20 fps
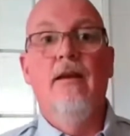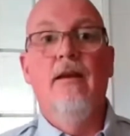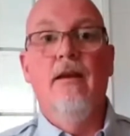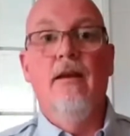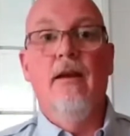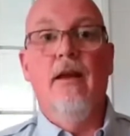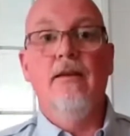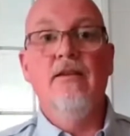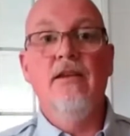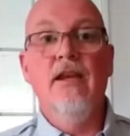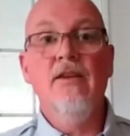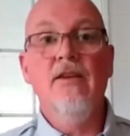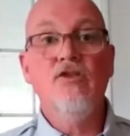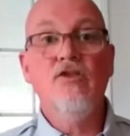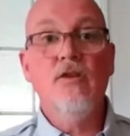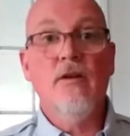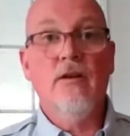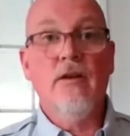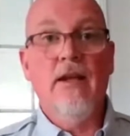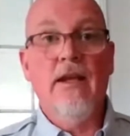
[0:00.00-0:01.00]

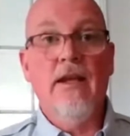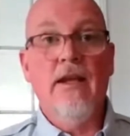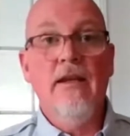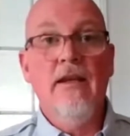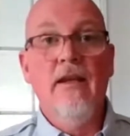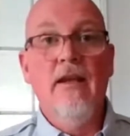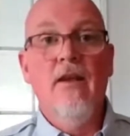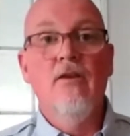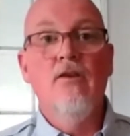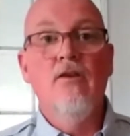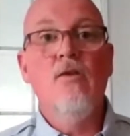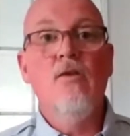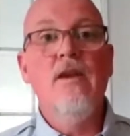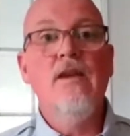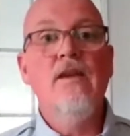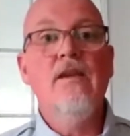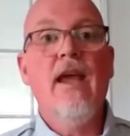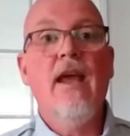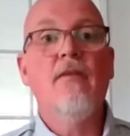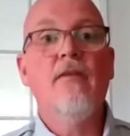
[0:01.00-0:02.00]
Additionally, you
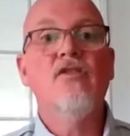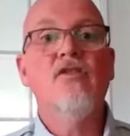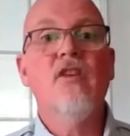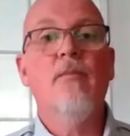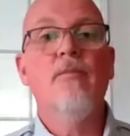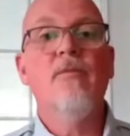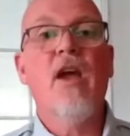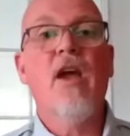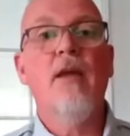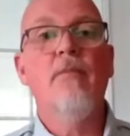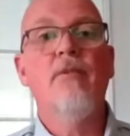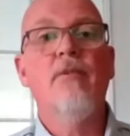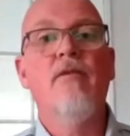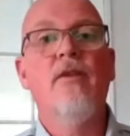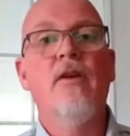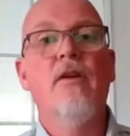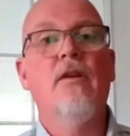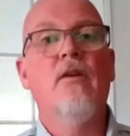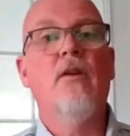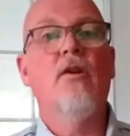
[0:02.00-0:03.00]
need to have some type of
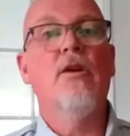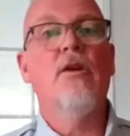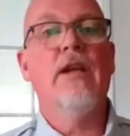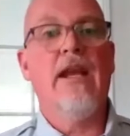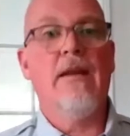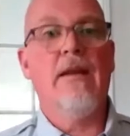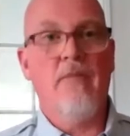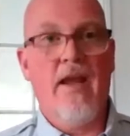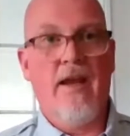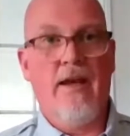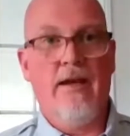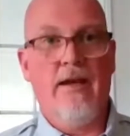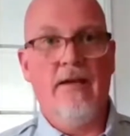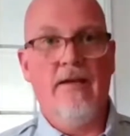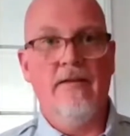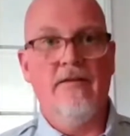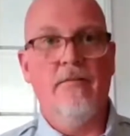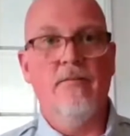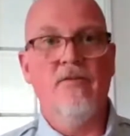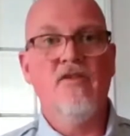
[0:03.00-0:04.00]
an alerting
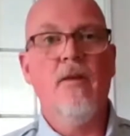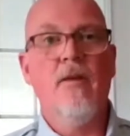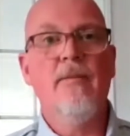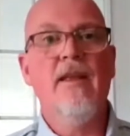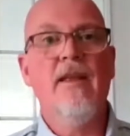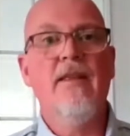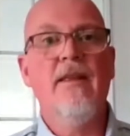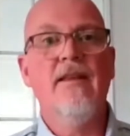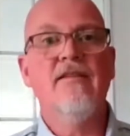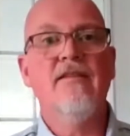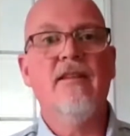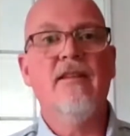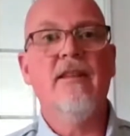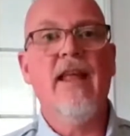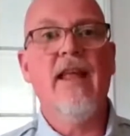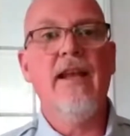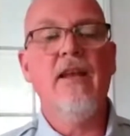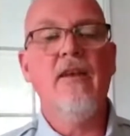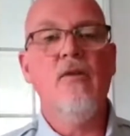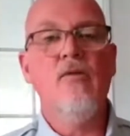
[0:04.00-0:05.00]
mechanism, something that's
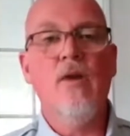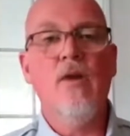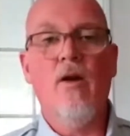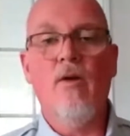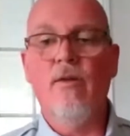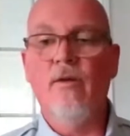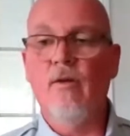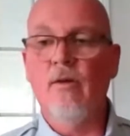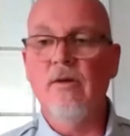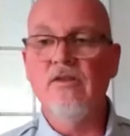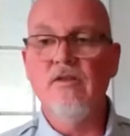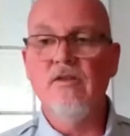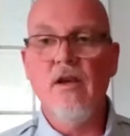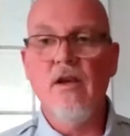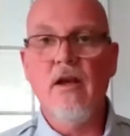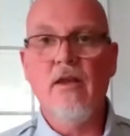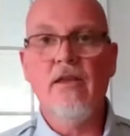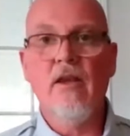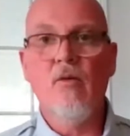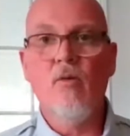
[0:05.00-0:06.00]
letting you know there's
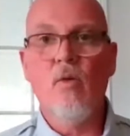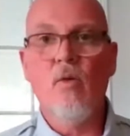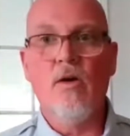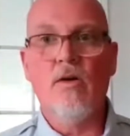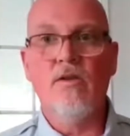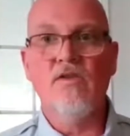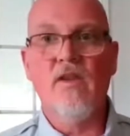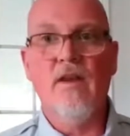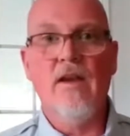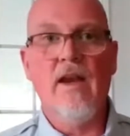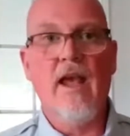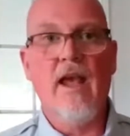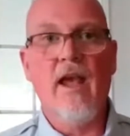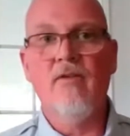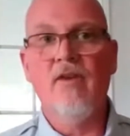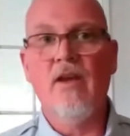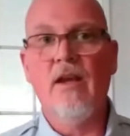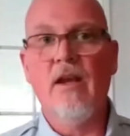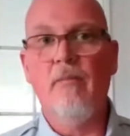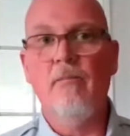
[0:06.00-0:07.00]
nothing worse than
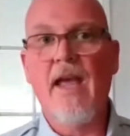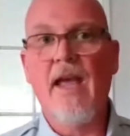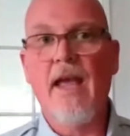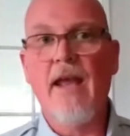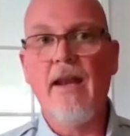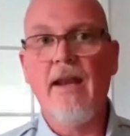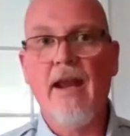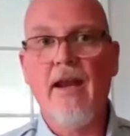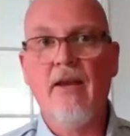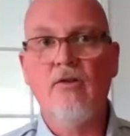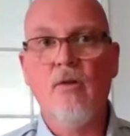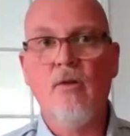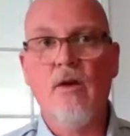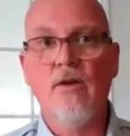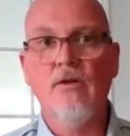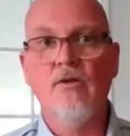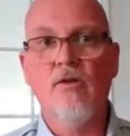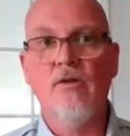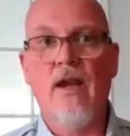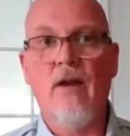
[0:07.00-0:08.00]
having a bad actor
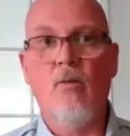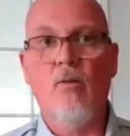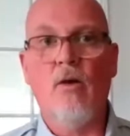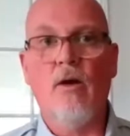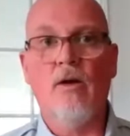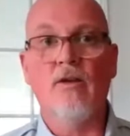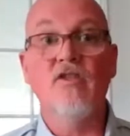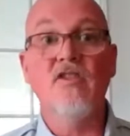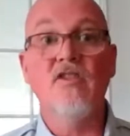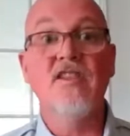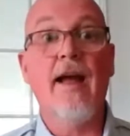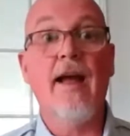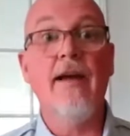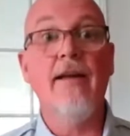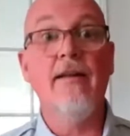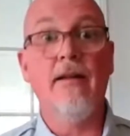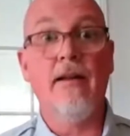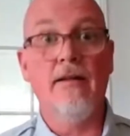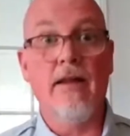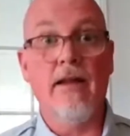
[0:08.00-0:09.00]
on your network
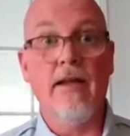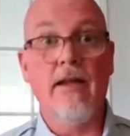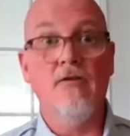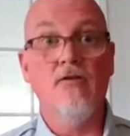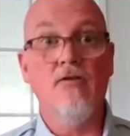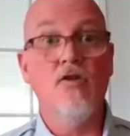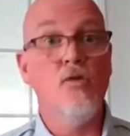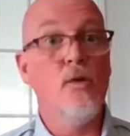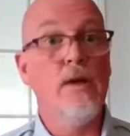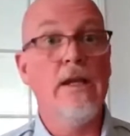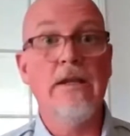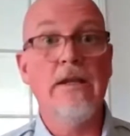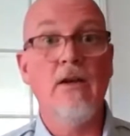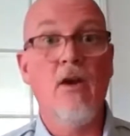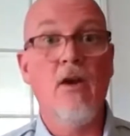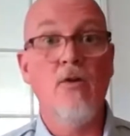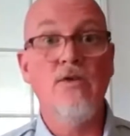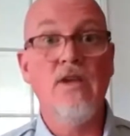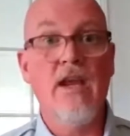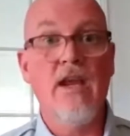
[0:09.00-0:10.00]
silently doing
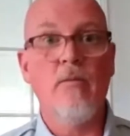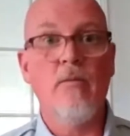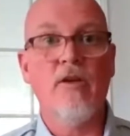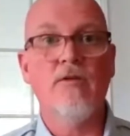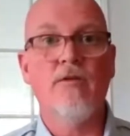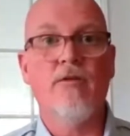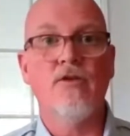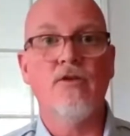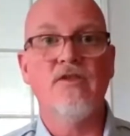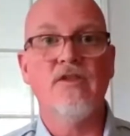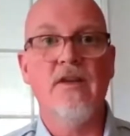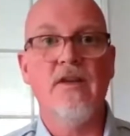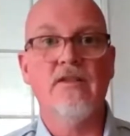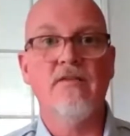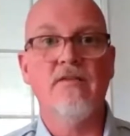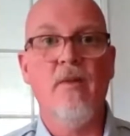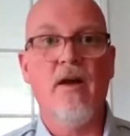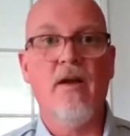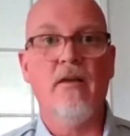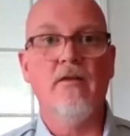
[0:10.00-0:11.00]
no damage for
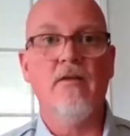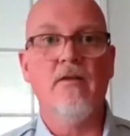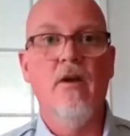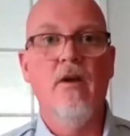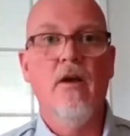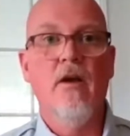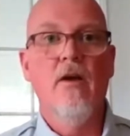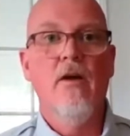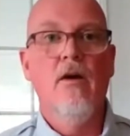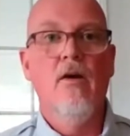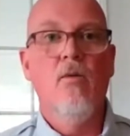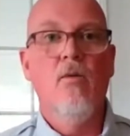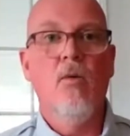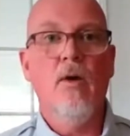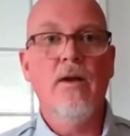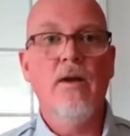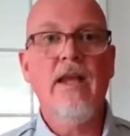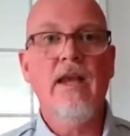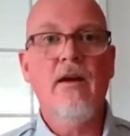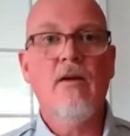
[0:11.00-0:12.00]
6 months.
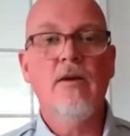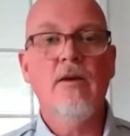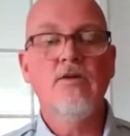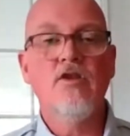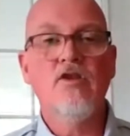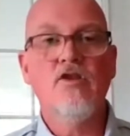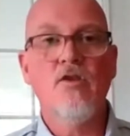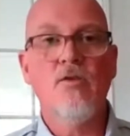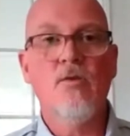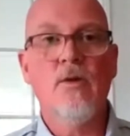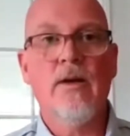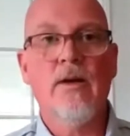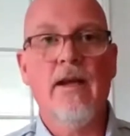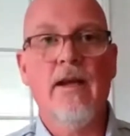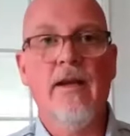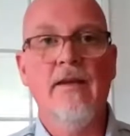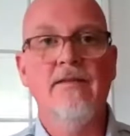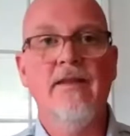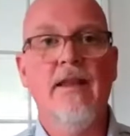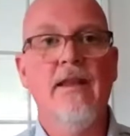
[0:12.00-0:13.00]
What they are
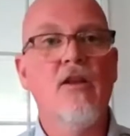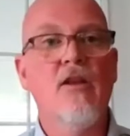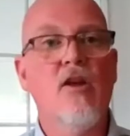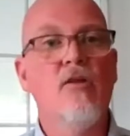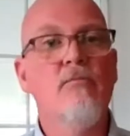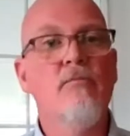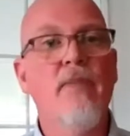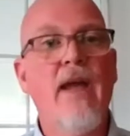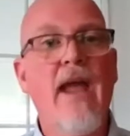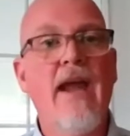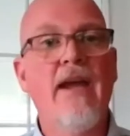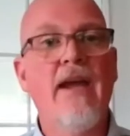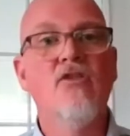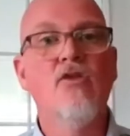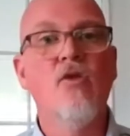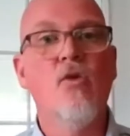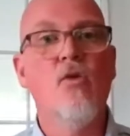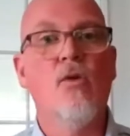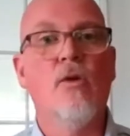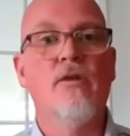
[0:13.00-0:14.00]
ensuring is that their back
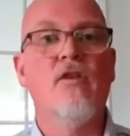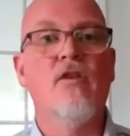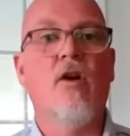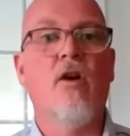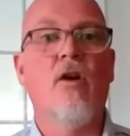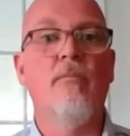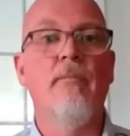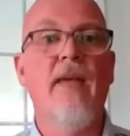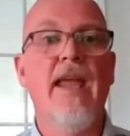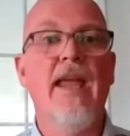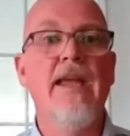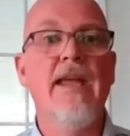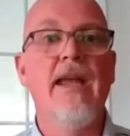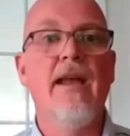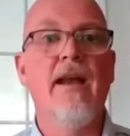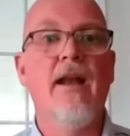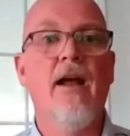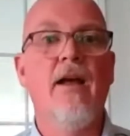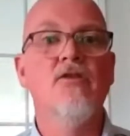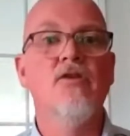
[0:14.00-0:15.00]
doors are making
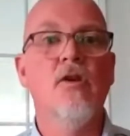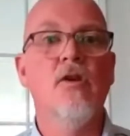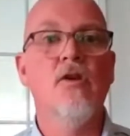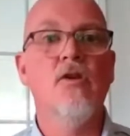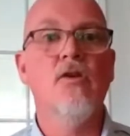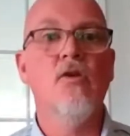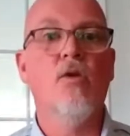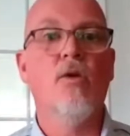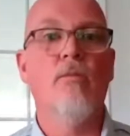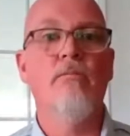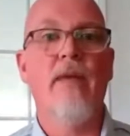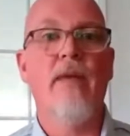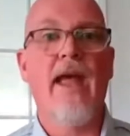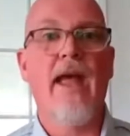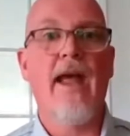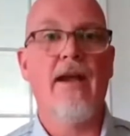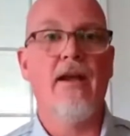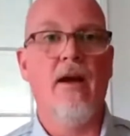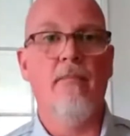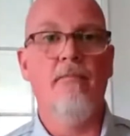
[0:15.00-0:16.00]
it onto your
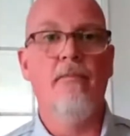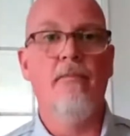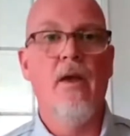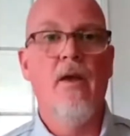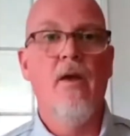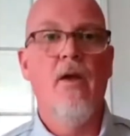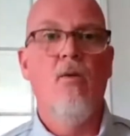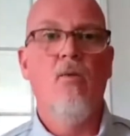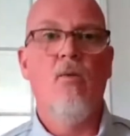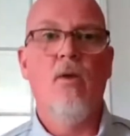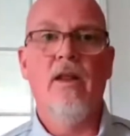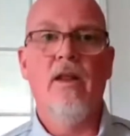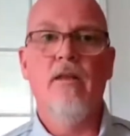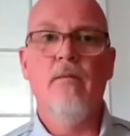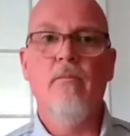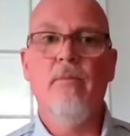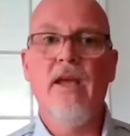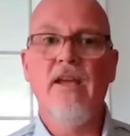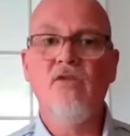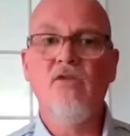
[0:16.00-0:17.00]
backup. One of
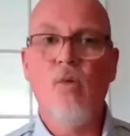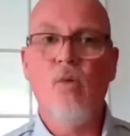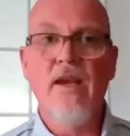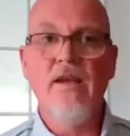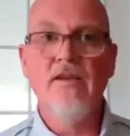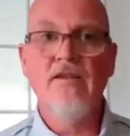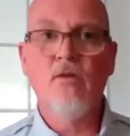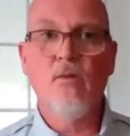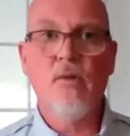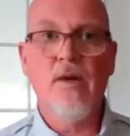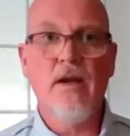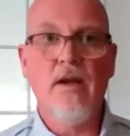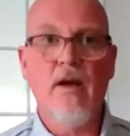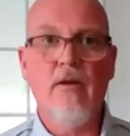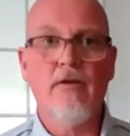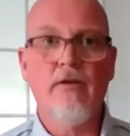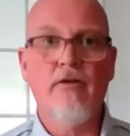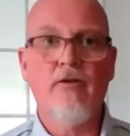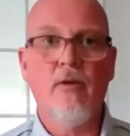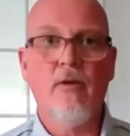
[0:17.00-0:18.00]
the best ways to
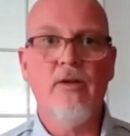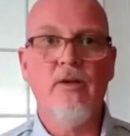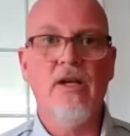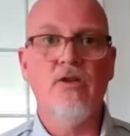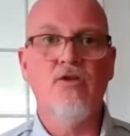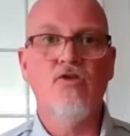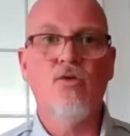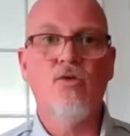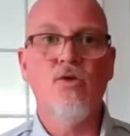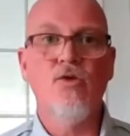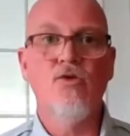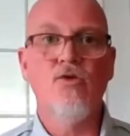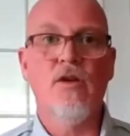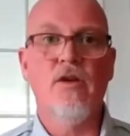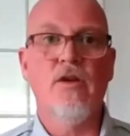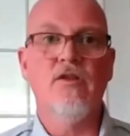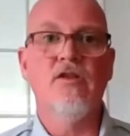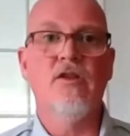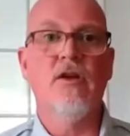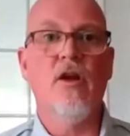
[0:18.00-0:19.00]
recover from an
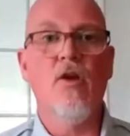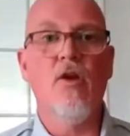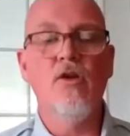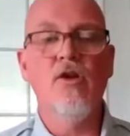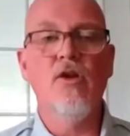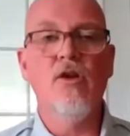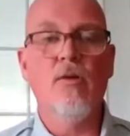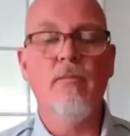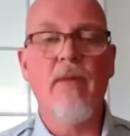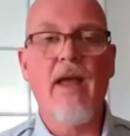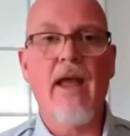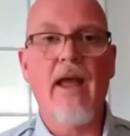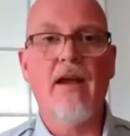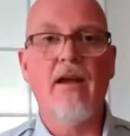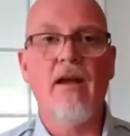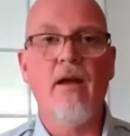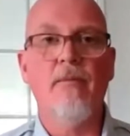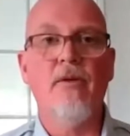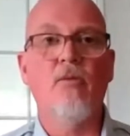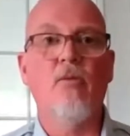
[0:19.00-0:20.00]
intrusion is to go to your
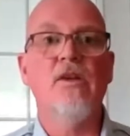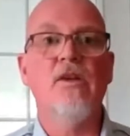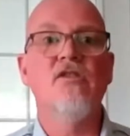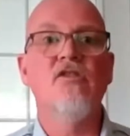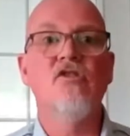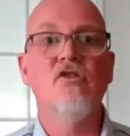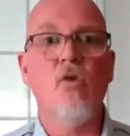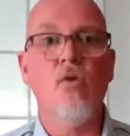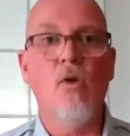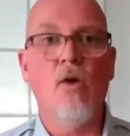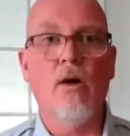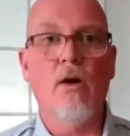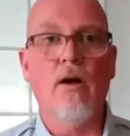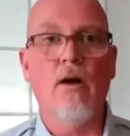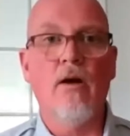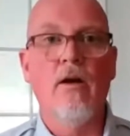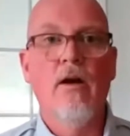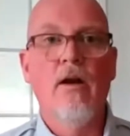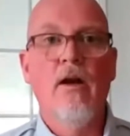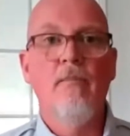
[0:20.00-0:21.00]
backup and restore.